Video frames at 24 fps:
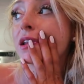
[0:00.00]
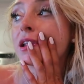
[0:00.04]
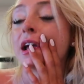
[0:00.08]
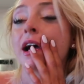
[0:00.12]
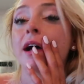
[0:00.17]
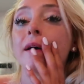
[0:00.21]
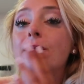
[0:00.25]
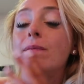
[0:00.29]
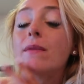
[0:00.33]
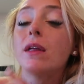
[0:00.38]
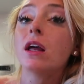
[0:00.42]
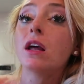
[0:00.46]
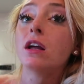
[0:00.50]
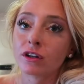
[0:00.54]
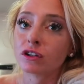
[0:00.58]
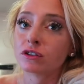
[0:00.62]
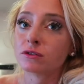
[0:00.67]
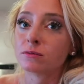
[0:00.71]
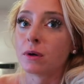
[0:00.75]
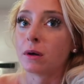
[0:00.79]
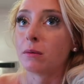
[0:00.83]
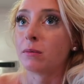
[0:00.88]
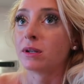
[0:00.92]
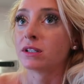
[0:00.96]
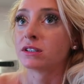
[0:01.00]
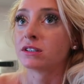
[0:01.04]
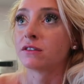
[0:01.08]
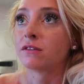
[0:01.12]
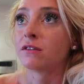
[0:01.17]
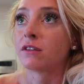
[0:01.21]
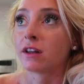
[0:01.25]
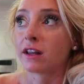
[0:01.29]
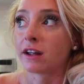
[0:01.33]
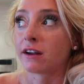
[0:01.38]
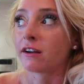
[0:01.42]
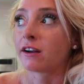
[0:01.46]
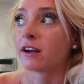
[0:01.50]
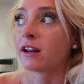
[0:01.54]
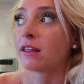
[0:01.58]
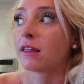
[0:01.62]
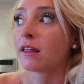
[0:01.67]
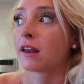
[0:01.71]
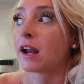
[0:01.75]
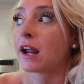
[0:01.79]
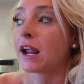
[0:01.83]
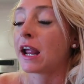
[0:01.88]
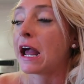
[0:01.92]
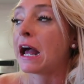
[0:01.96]
yeah in those moments of clarity
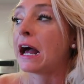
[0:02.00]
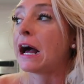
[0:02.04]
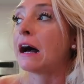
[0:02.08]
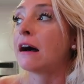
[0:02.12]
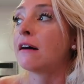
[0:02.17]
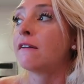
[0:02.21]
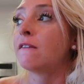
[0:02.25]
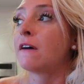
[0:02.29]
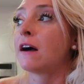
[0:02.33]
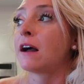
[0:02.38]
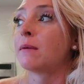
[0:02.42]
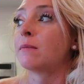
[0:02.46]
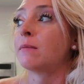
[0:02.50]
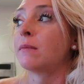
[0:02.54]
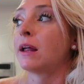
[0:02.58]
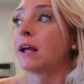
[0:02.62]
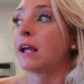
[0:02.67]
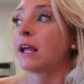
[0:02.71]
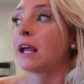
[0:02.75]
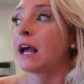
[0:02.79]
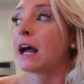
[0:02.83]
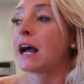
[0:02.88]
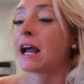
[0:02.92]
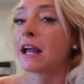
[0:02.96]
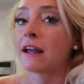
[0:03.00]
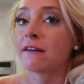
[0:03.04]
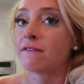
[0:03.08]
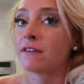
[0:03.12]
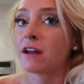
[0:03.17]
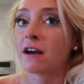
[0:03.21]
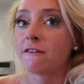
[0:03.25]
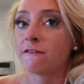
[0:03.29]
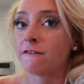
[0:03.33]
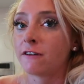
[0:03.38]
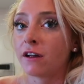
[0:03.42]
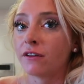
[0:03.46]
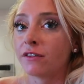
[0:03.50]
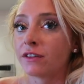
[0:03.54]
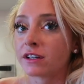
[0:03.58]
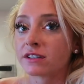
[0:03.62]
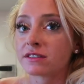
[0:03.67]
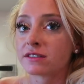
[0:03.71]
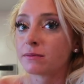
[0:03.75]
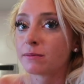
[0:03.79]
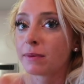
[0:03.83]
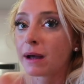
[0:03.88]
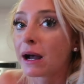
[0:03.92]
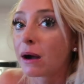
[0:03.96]
that I have, I'm like, I have not felt
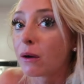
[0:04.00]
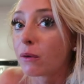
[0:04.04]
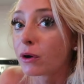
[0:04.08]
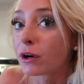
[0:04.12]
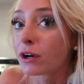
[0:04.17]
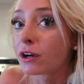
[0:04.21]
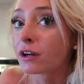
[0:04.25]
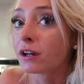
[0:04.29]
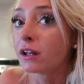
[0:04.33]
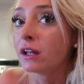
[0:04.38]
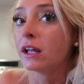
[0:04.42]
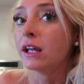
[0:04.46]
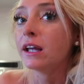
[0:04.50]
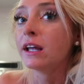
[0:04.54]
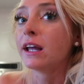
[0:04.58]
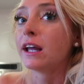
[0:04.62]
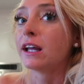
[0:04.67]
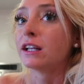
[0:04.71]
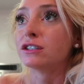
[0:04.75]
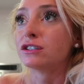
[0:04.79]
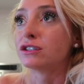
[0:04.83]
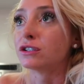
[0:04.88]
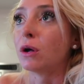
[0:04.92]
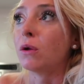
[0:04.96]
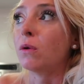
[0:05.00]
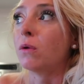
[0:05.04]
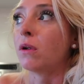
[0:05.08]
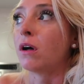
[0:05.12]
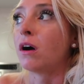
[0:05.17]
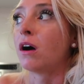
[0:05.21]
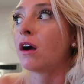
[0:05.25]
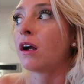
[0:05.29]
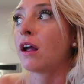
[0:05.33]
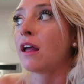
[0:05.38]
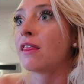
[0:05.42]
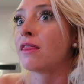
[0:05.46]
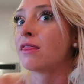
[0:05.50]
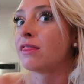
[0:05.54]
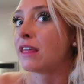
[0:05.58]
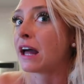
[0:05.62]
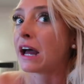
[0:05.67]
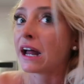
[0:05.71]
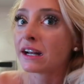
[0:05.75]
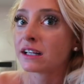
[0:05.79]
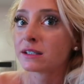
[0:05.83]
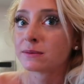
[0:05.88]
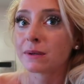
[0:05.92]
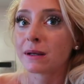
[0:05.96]
this empowered in so long. And
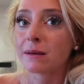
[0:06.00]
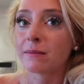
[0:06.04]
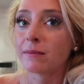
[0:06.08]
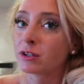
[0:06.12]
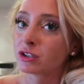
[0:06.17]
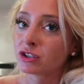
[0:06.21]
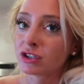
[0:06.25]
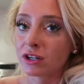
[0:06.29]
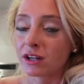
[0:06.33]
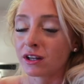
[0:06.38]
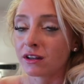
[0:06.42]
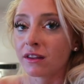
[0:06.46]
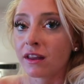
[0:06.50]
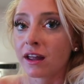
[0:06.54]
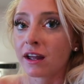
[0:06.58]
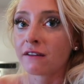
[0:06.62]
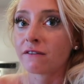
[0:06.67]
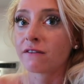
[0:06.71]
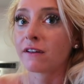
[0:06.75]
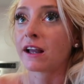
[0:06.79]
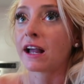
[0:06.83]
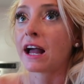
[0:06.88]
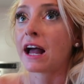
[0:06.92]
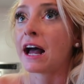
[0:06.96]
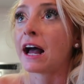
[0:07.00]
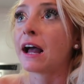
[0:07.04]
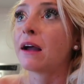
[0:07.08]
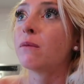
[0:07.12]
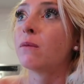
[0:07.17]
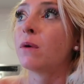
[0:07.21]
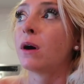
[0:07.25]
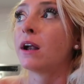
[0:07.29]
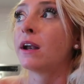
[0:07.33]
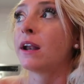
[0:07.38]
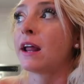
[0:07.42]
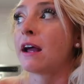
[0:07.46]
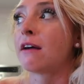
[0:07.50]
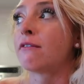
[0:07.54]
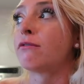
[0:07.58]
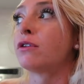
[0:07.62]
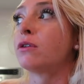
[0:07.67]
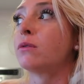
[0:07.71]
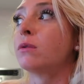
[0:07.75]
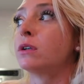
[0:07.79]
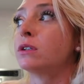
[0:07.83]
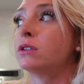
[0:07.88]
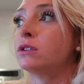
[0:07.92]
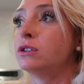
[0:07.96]
that is my mission in life. Like, I want
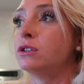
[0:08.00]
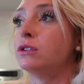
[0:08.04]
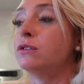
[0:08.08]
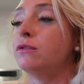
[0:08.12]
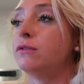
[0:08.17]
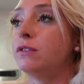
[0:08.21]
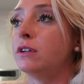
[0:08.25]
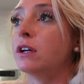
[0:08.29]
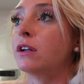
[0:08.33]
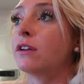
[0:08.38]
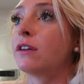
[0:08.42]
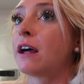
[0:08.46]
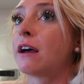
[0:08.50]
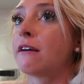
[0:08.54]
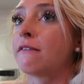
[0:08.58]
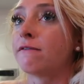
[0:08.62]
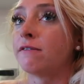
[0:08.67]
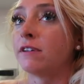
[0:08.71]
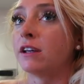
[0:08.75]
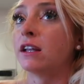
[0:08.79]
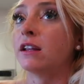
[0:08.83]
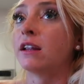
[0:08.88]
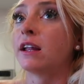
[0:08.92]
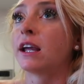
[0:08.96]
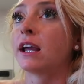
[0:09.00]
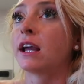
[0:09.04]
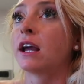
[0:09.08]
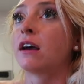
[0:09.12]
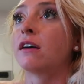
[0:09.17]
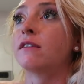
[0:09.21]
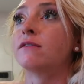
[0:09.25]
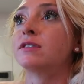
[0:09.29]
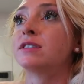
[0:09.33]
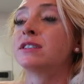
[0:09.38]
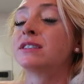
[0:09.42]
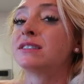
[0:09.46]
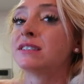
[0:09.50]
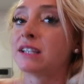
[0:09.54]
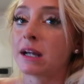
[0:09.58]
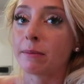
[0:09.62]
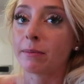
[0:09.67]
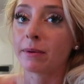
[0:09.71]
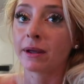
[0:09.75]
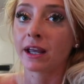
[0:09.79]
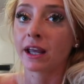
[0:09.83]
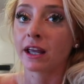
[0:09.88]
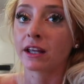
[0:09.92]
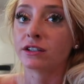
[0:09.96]
everyone to feel that feeling of
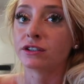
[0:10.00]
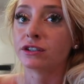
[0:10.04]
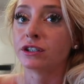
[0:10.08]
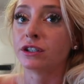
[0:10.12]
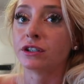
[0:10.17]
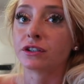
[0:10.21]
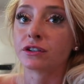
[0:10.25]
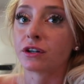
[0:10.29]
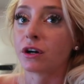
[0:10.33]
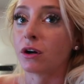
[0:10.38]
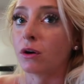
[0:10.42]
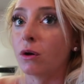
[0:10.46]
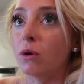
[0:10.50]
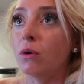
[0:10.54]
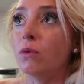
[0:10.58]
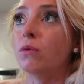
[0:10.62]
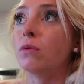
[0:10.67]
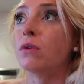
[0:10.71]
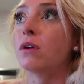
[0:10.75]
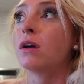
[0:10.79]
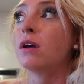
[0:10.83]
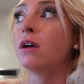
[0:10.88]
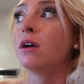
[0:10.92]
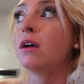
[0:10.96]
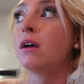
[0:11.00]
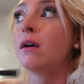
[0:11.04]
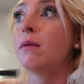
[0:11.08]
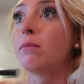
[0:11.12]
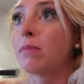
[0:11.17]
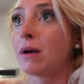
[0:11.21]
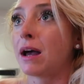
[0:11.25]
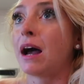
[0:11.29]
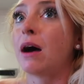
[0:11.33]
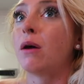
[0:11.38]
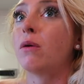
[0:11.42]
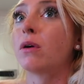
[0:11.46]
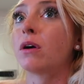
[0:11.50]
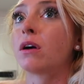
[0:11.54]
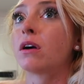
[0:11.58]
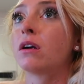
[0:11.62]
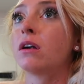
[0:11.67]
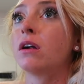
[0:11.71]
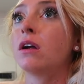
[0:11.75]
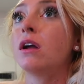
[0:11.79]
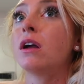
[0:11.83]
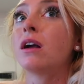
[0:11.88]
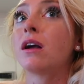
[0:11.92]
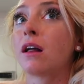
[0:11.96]
stepping into your own
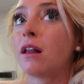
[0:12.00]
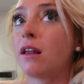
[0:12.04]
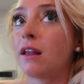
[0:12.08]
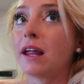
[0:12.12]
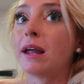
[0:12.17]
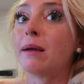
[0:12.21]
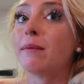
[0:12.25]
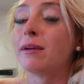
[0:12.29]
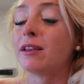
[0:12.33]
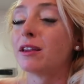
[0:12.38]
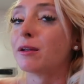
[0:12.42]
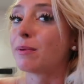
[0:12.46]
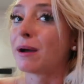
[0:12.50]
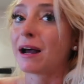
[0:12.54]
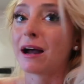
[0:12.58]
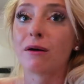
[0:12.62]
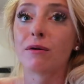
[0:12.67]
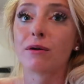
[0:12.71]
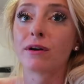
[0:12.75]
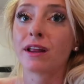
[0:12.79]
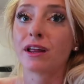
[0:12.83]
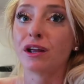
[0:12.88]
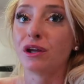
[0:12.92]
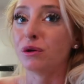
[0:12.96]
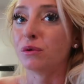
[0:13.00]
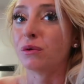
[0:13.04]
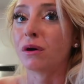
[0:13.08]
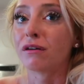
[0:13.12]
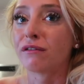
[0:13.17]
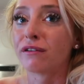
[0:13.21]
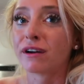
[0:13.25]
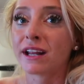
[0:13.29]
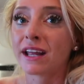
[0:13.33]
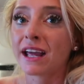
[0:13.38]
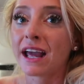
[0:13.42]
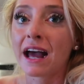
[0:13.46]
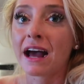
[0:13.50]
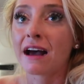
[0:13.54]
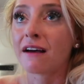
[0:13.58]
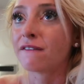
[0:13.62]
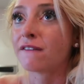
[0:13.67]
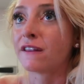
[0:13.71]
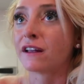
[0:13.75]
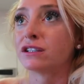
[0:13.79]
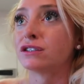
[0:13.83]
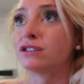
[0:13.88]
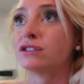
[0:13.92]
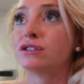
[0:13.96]
power, claiming the power that you already
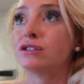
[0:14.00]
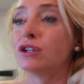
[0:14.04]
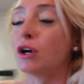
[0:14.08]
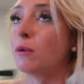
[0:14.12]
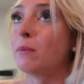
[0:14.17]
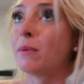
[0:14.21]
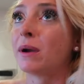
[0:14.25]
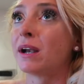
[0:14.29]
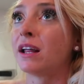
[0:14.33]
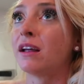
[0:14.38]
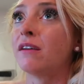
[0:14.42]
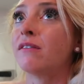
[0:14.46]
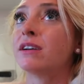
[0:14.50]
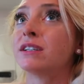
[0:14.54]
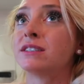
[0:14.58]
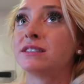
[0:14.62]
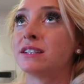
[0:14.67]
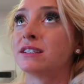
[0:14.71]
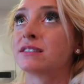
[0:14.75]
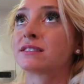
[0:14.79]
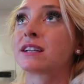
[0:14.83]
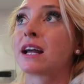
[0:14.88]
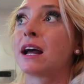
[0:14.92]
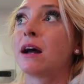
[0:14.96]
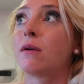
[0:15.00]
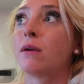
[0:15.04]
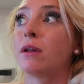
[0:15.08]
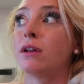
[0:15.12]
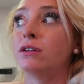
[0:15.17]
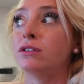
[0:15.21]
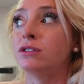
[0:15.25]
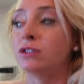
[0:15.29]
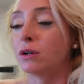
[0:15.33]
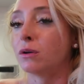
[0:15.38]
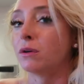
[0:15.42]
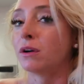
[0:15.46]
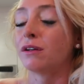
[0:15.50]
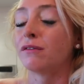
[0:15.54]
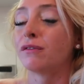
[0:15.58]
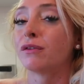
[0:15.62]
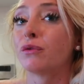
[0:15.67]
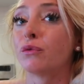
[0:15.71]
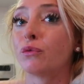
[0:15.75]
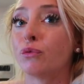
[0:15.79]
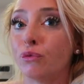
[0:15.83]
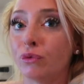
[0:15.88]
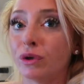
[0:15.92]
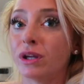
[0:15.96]
have that so many of us discount and don't
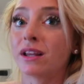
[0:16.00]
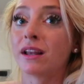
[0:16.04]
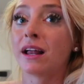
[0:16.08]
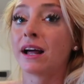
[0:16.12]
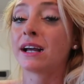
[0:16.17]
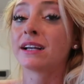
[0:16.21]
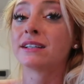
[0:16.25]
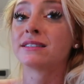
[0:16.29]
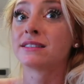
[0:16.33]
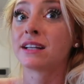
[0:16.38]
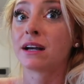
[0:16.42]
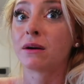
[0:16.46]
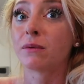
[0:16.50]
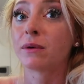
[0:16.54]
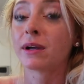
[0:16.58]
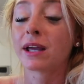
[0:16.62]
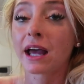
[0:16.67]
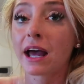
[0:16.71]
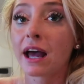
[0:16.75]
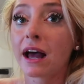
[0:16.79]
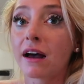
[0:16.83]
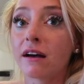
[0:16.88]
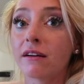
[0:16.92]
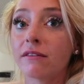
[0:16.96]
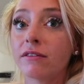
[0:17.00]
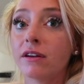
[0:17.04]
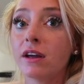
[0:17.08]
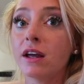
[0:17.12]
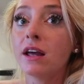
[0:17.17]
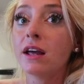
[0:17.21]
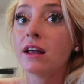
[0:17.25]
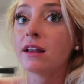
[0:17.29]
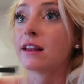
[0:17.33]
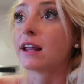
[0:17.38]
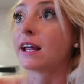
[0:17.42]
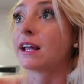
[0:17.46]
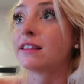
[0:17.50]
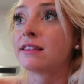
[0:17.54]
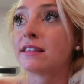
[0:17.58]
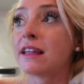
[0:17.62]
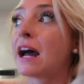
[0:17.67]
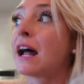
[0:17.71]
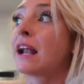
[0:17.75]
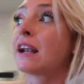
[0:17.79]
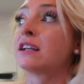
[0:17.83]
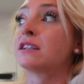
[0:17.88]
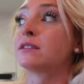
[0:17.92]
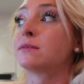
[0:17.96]
even realize that we have. Like,
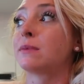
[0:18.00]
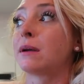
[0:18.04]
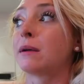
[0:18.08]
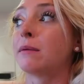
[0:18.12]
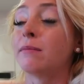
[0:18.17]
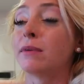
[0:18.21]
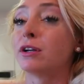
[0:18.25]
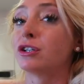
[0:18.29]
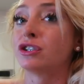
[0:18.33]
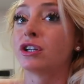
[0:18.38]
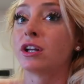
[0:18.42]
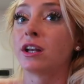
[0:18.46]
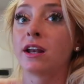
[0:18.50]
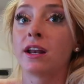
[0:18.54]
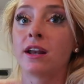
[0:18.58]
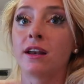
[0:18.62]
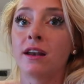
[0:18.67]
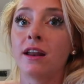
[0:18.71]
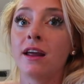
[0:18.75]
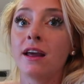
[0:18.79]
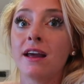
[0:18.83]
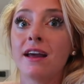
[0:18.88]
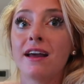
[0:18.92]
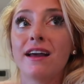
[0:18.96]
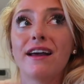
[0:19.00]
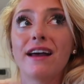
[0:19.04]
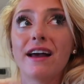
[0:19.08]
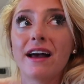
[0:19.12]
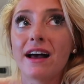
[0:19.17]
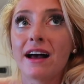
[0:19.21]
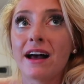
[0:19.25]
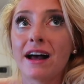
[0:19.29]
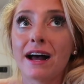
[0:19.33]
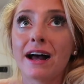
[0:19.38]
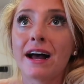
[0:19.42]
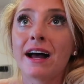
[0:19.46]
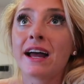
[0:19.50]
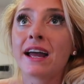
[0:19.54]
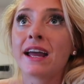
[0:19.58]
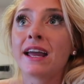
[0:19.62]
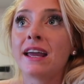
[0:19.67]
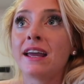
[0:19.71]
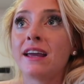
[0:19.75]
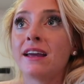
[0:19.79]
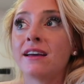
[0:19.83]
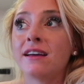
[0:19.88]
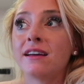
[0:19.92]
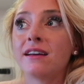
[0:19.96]
that is my mission. And
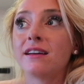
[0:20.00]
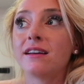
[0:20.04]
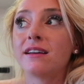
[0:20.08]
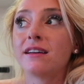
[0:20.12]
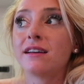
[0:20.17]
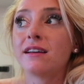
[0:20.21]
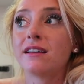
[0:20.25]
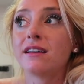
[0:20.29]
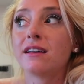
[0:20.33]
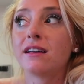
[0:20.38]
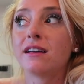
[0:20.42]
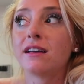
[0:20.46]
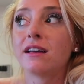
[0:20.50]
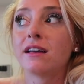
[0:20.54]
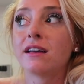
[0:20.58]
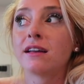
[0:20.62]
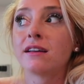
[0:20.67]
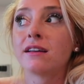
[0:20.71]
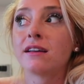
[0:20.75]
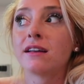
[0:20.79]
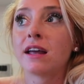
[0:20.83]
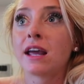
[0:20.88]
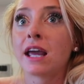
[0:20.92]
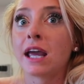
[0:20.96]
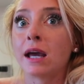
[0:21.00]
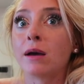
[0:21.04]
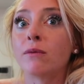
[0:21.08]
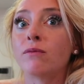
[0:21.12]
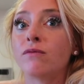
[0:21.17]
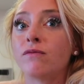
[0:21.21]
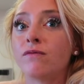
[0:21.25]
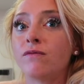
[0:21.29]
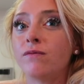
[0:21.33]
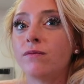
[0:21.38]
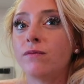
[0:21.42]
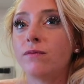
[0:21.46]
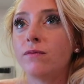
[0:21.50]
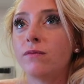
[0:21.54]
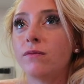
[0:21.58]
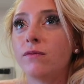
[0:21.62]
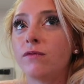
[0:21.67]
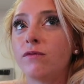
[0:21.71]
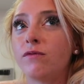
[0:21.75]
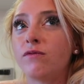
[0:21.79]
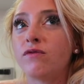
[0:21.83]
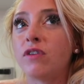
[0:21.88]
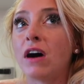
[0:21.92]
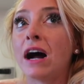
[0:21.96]
I am
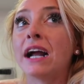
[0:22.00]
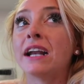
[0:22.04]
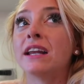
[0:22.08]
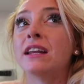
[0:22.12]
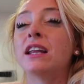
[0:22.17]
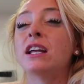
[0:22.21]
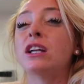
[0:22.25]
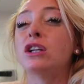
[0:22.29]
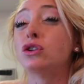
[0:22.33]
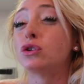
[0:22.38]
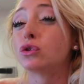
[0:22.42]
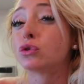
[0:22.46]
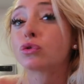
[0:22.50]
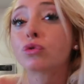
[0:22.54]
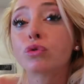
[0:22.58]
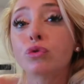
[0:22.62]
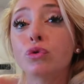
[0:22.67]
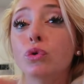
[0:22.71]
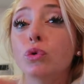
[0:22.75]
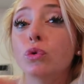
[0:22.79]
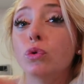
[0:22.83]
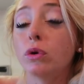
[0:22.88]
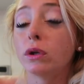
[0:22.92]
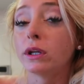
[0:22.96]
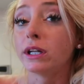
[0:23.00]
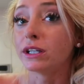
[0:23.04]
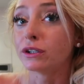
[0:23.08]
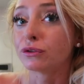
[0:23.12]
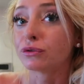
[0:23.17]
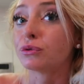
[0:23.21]
finally truly